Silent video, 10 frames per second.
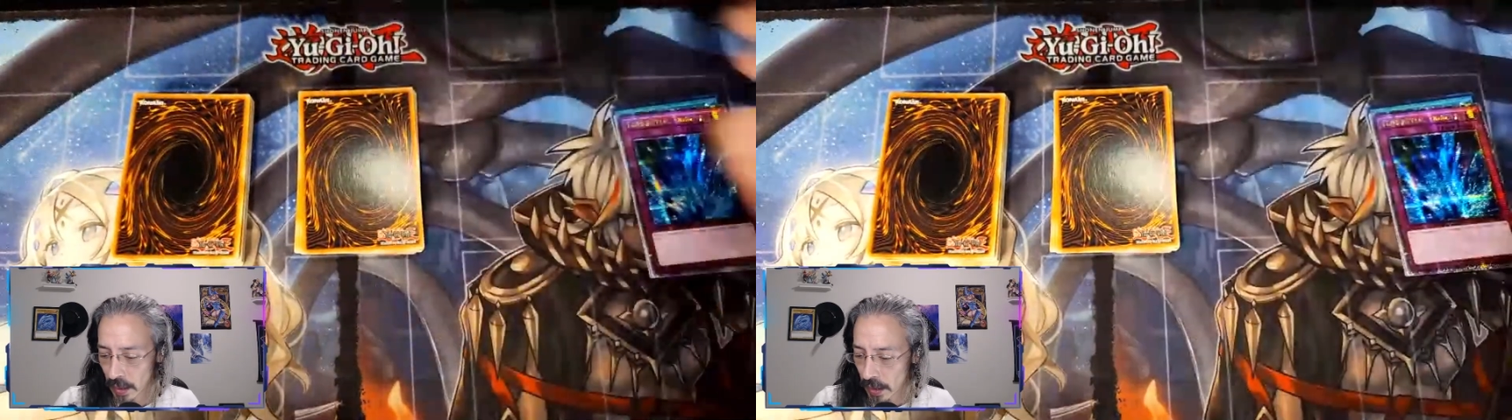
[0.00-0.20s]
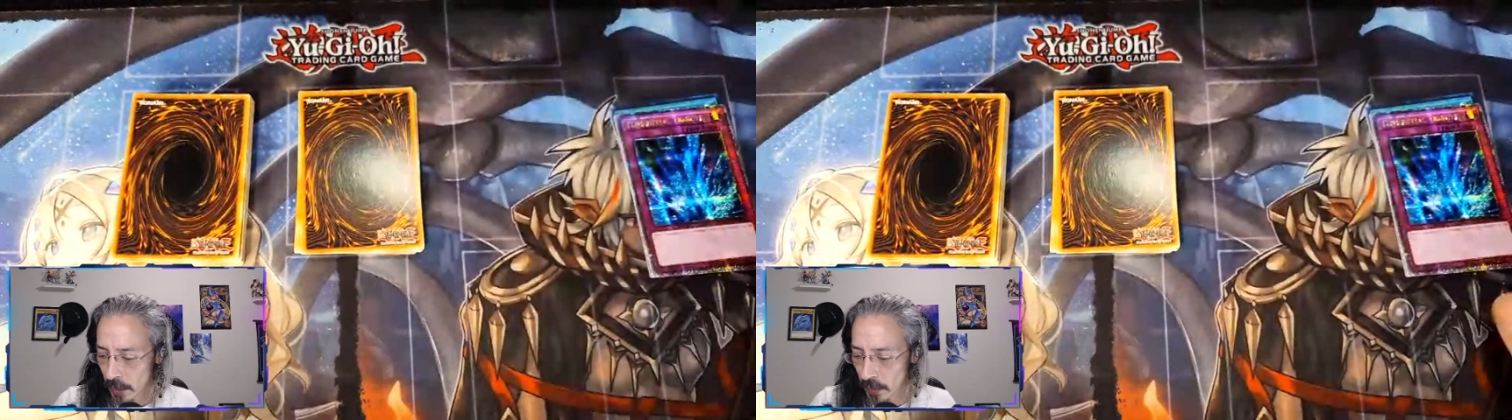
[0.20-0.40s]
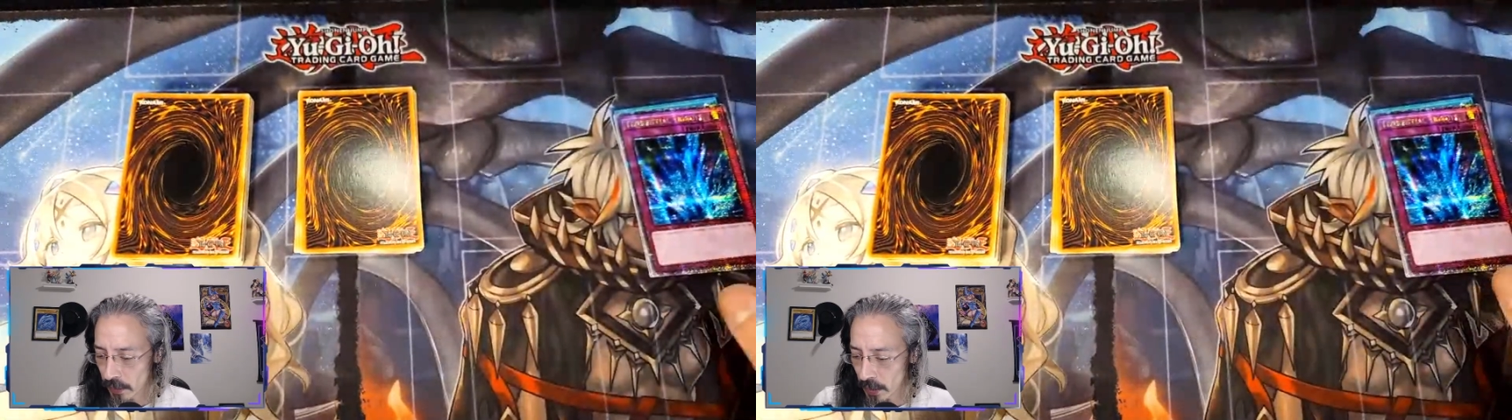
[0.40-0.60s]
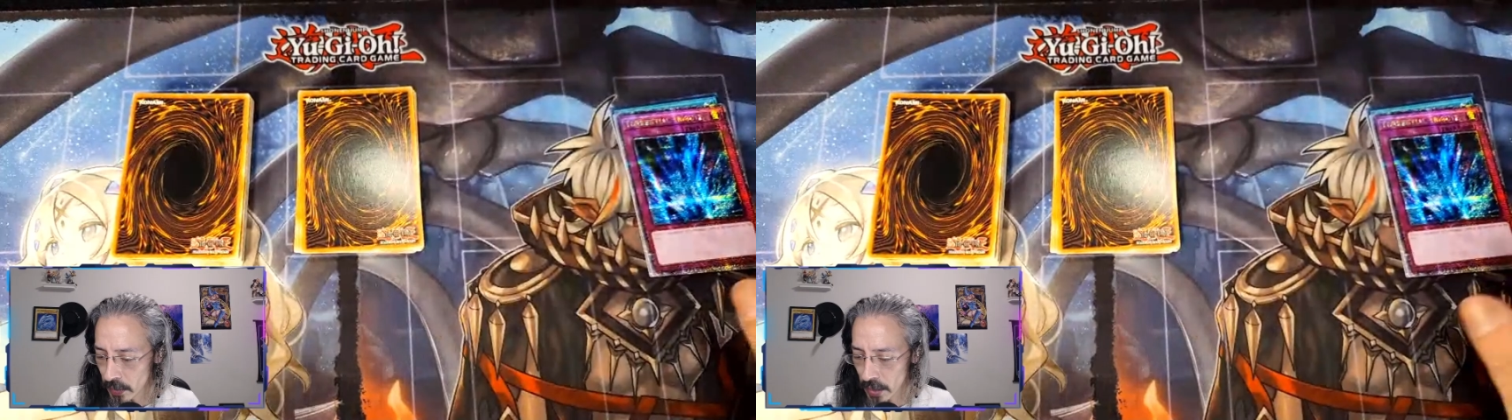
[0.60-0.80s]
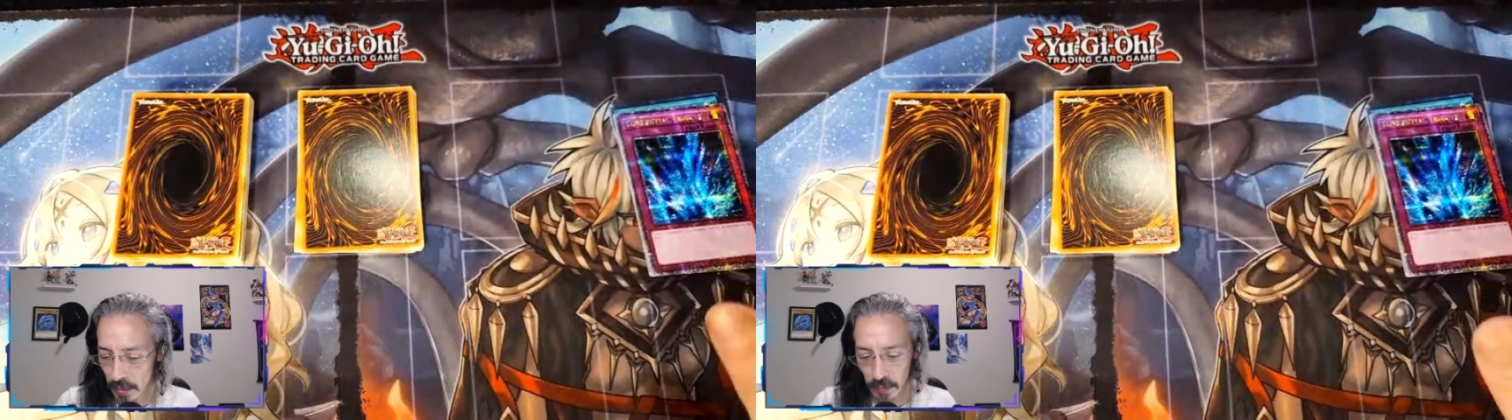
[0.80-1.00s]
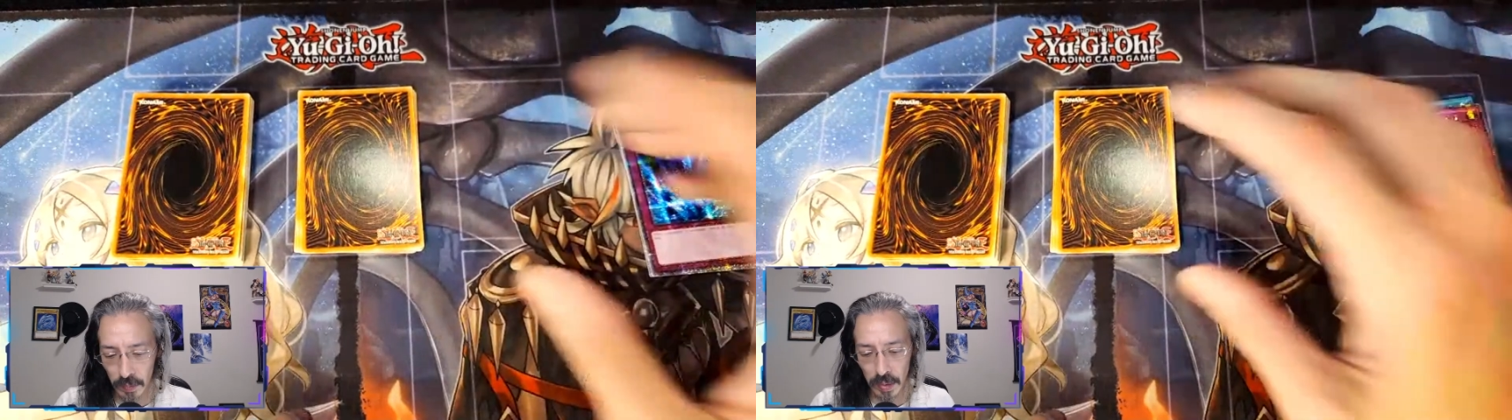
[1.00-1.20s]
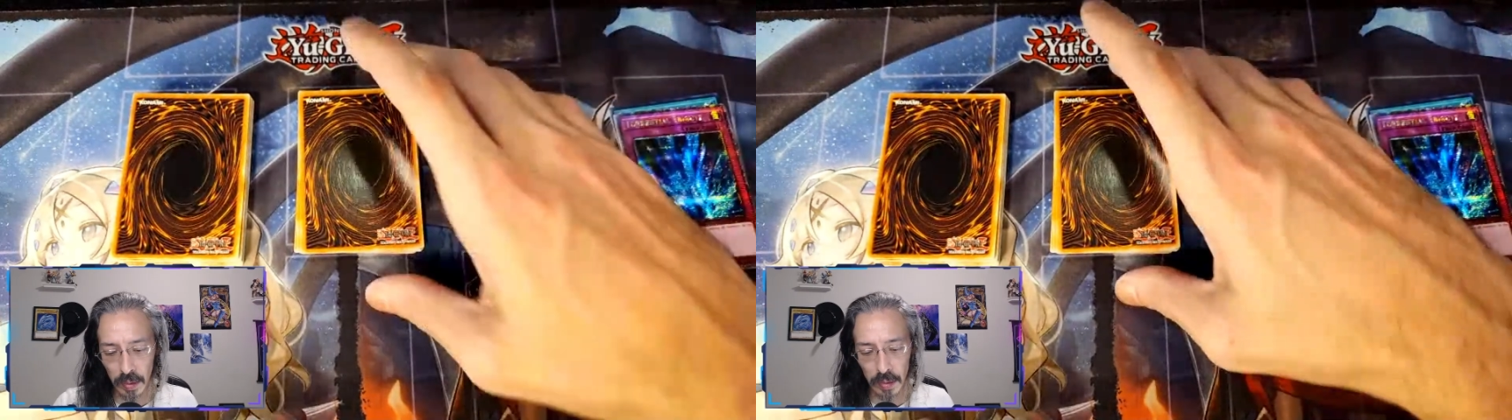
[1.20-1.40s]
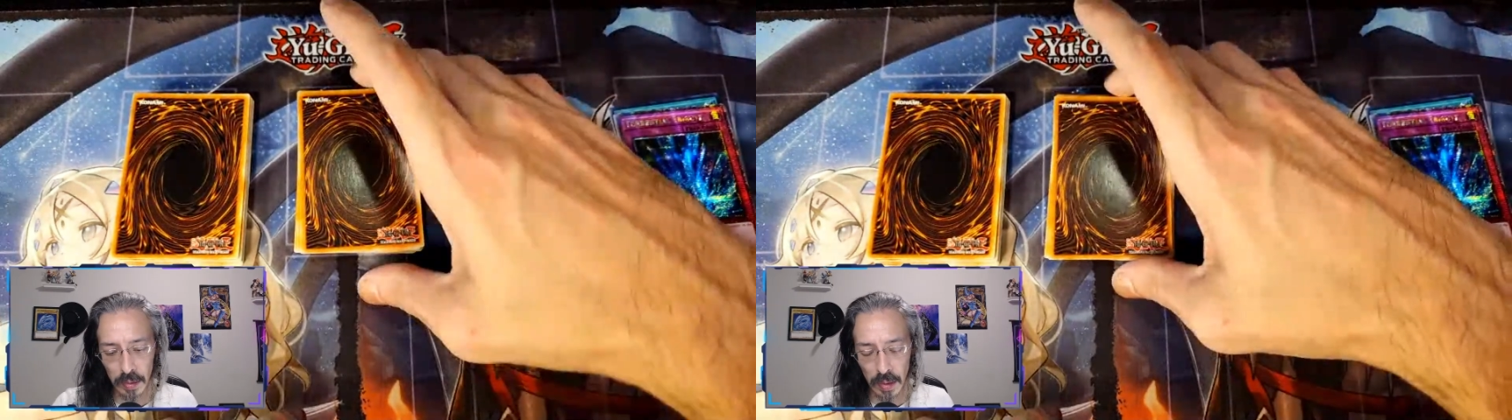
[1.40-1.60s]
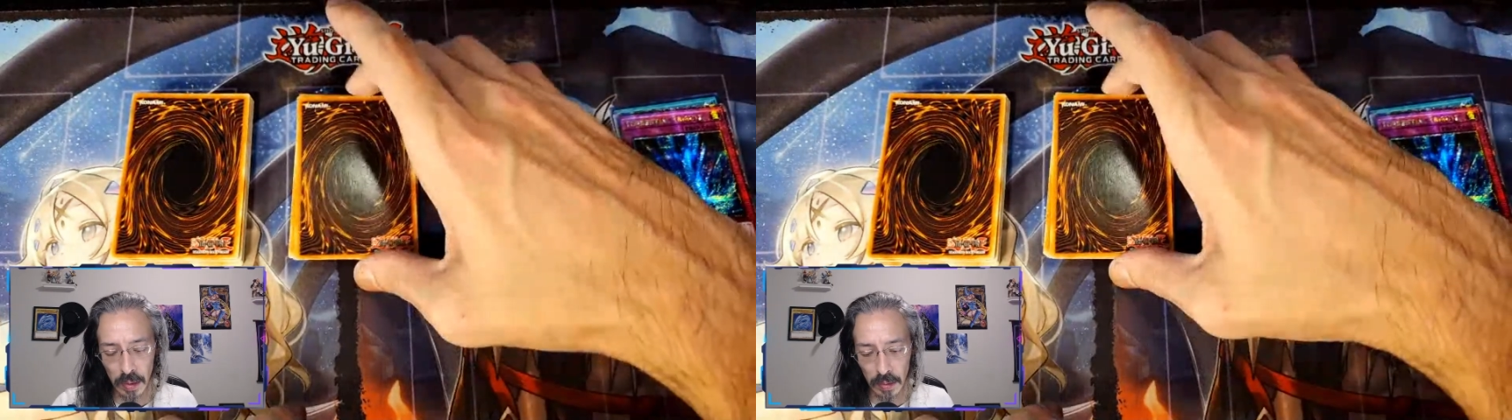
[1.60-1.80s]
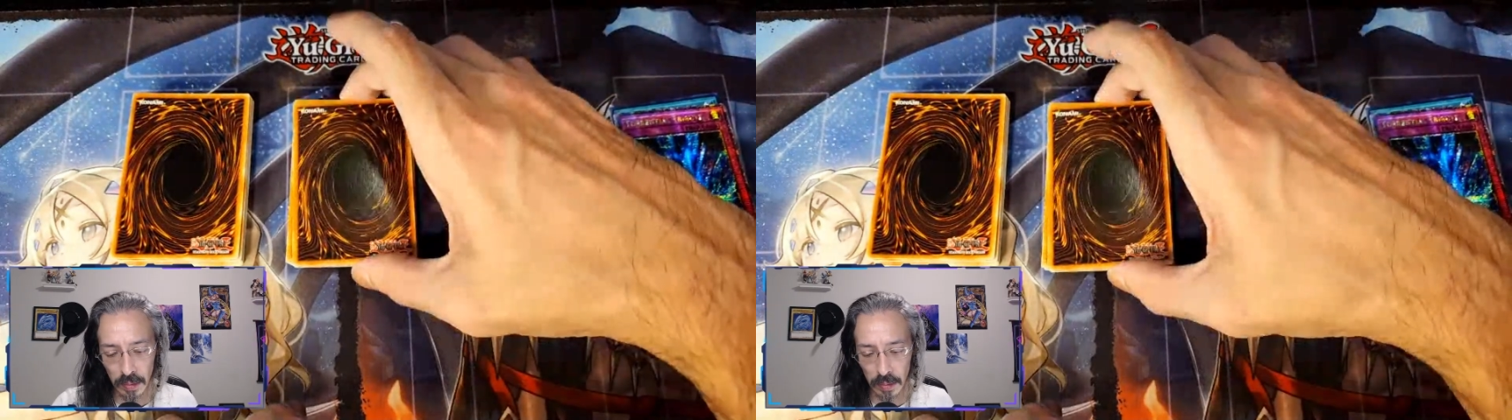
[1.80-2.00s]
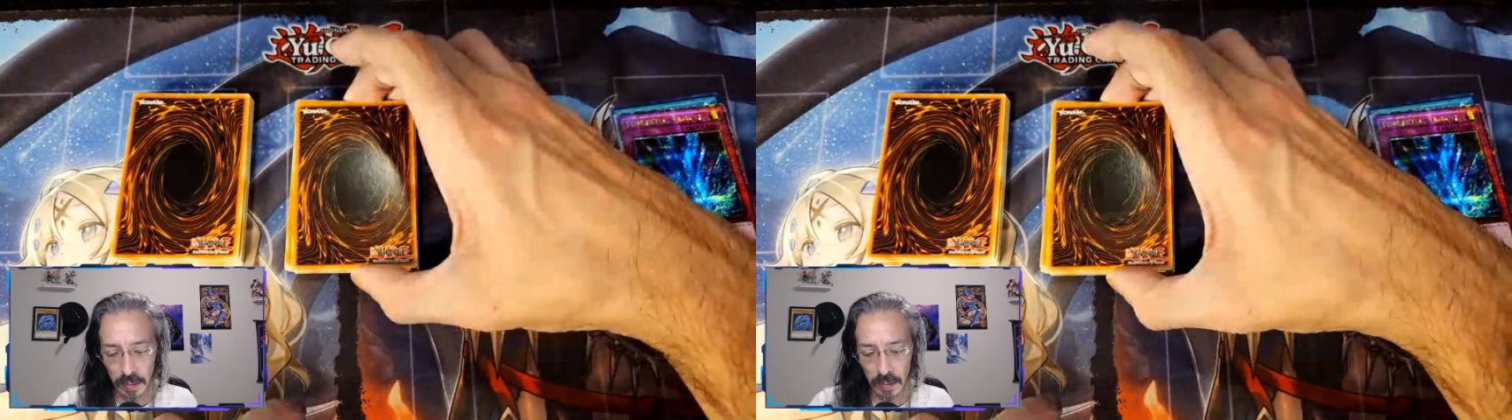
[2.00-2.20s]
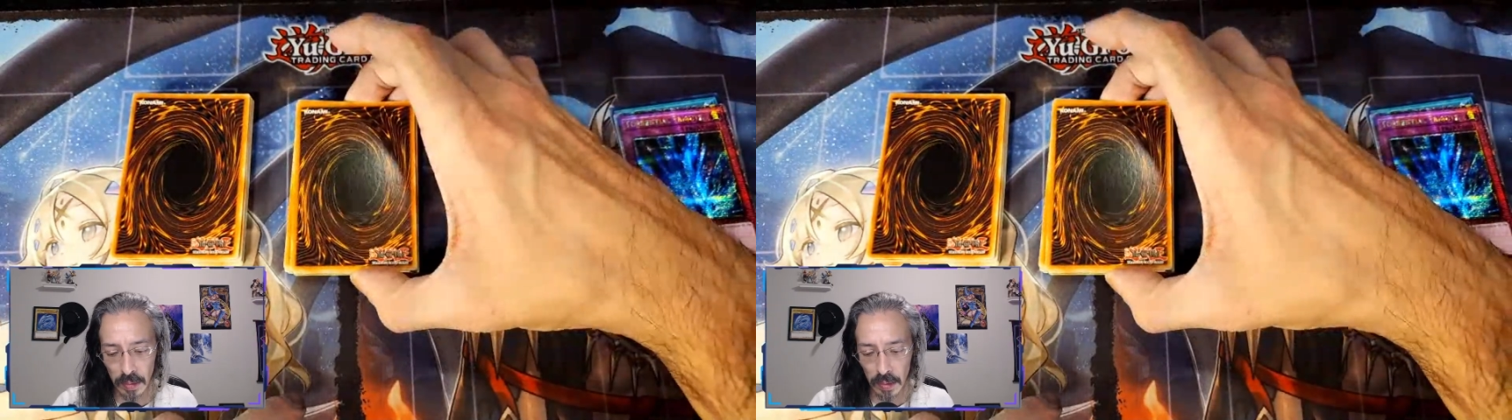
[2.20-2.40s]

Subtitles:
I believe that was out of the tins.